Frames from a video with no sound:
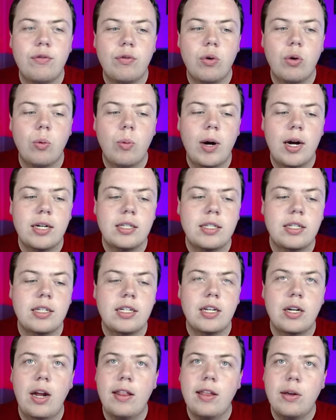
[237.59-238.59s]
for
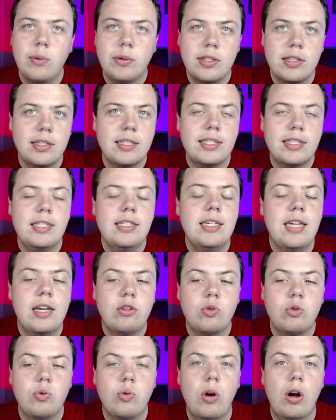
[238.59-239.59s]
Washington, I think we're going to see
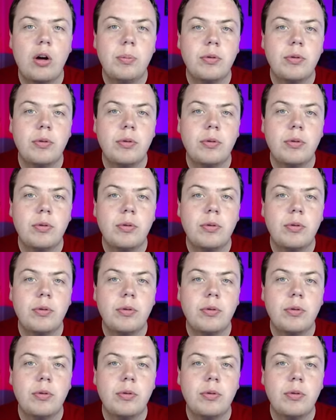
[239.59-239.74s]
a strong